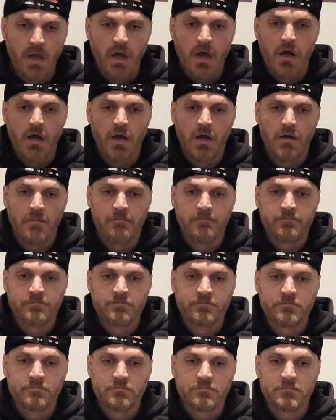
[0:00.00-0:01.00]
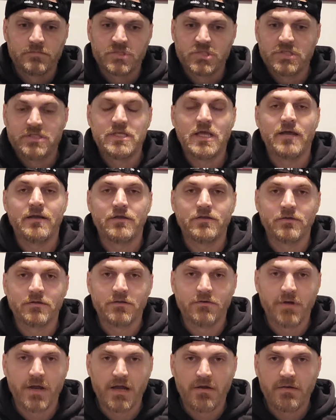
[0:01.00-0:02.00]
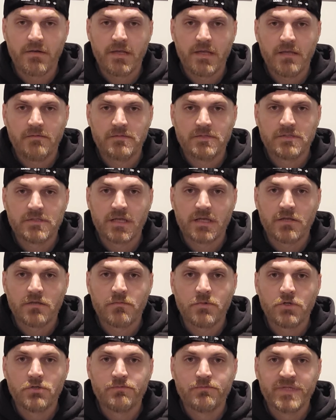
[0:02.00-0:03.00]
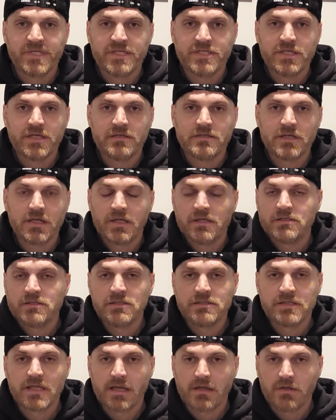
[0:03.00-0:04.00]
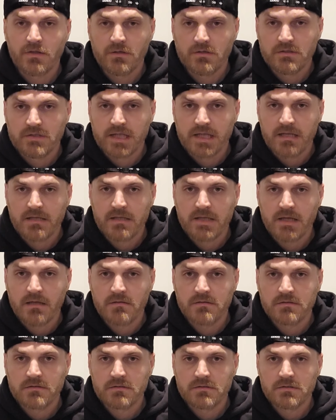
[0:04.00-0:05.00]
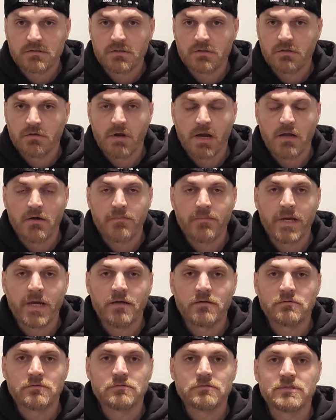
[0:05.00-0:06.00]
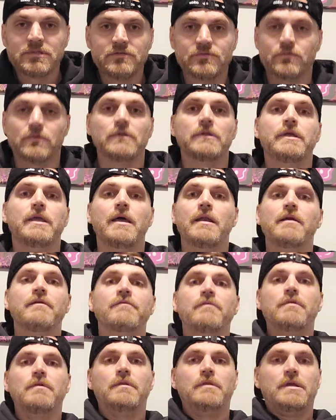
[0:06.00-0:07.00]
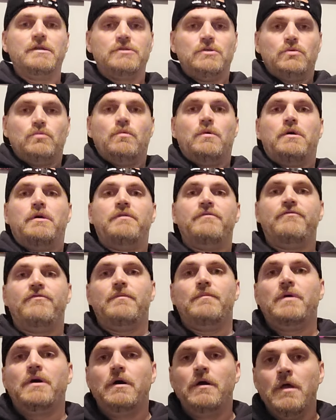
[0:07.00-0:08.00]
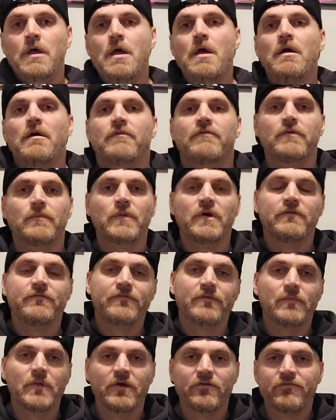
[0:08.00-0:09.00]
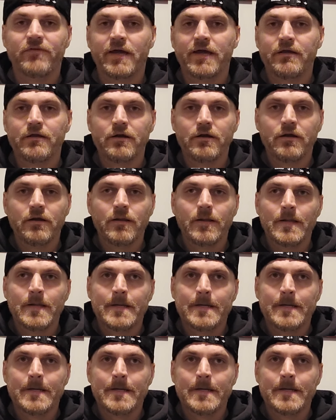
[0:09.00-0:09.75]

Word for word: Um, she's got a good ground game. She's got good BJJ. She's got good takedowns, good ground and pound. She's really got everything that you want from a from a female fighter.